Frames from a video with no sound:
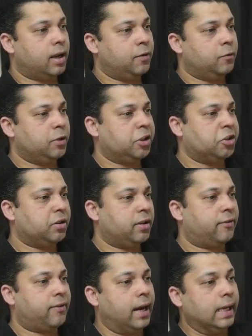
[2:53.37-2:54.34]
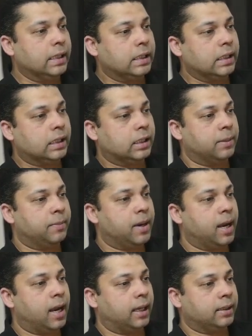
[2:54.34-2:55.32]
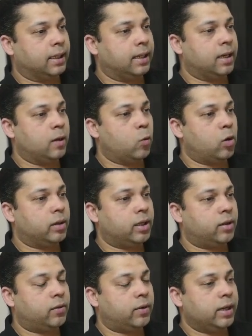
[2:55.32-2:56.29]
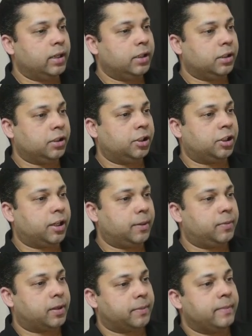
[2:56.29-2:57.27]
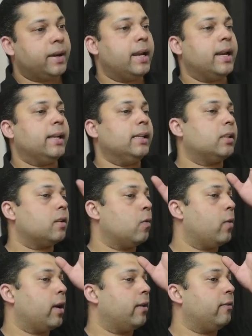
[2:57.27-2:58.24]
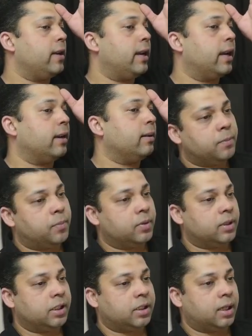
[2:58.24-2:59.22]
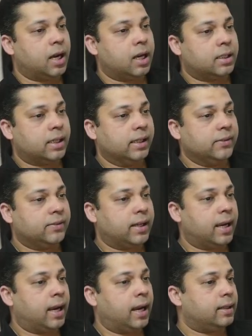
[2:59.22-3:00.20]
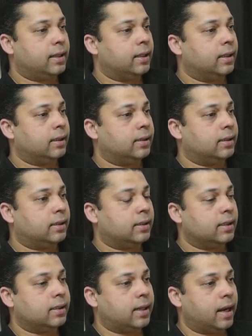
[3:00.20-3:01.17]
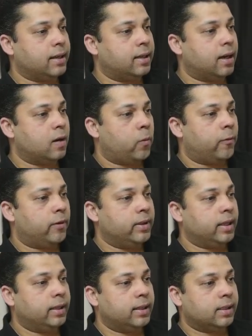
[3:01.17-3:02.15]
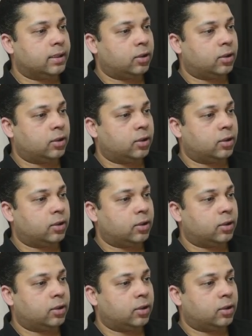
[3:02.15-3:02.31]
Envision the file system as an inverted tree-shaped maze where we can position ourselves at its center. Within this